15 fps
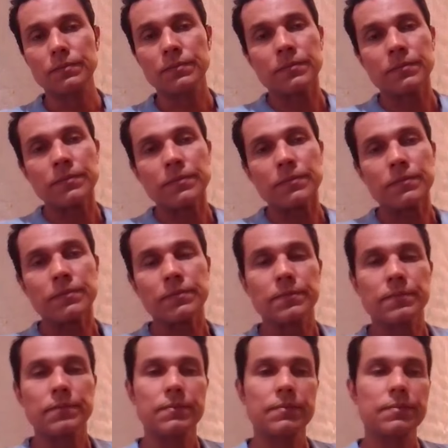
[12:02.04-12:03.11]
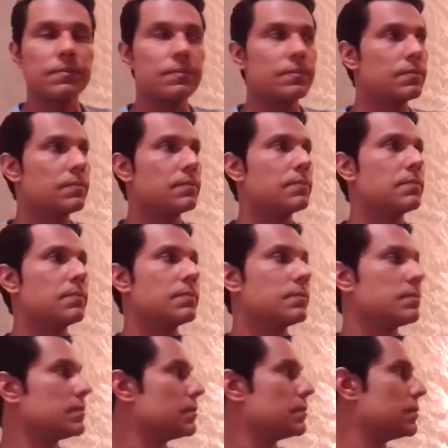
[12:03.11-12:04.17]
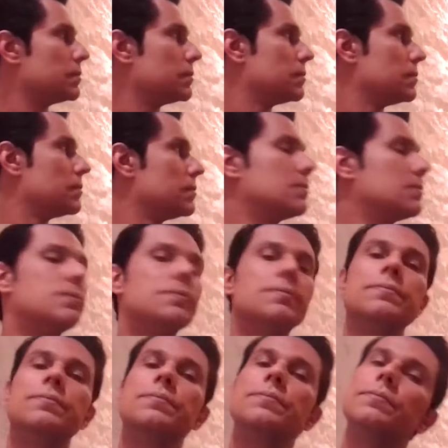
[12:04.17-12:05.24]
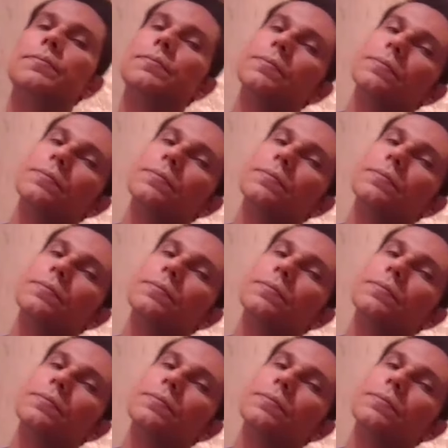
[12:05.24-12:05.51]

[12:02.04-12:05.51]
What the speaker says: [no speech]